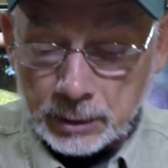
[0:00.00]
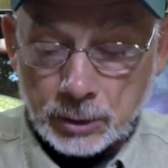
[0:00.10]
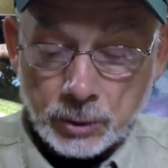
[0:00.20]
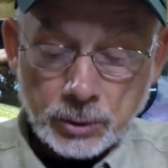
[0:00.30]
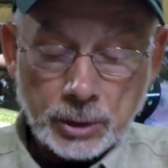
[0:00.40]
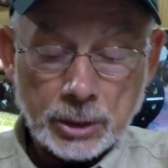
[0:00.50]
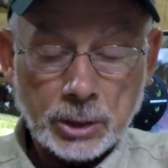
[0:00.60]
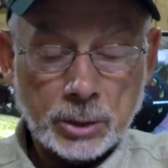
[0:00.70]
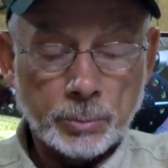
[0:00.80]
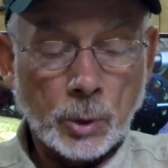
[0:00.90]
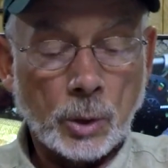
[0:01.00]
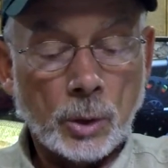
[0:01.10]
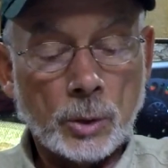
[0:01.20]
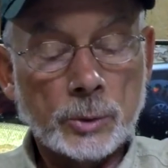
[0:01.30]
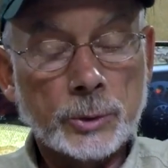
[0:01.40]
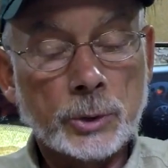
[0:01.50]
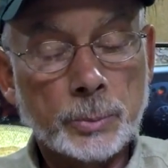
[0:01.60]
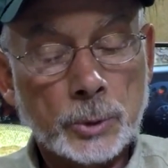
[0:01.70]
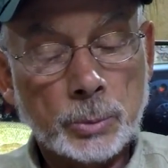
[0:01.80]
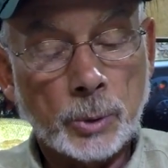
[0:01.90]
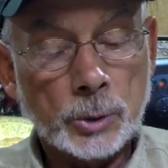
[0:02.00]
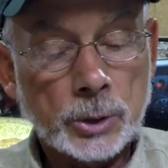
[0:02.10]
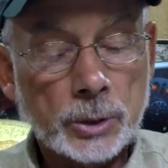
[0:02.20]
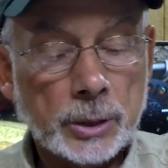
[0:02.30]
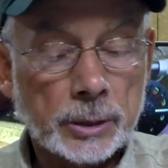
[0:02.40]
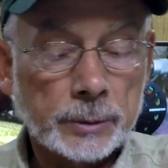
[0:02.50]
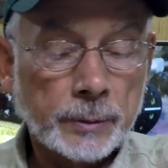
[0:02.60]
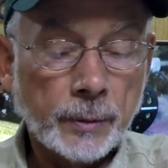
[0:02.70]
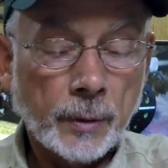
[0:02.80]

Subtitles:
use this super small chenille.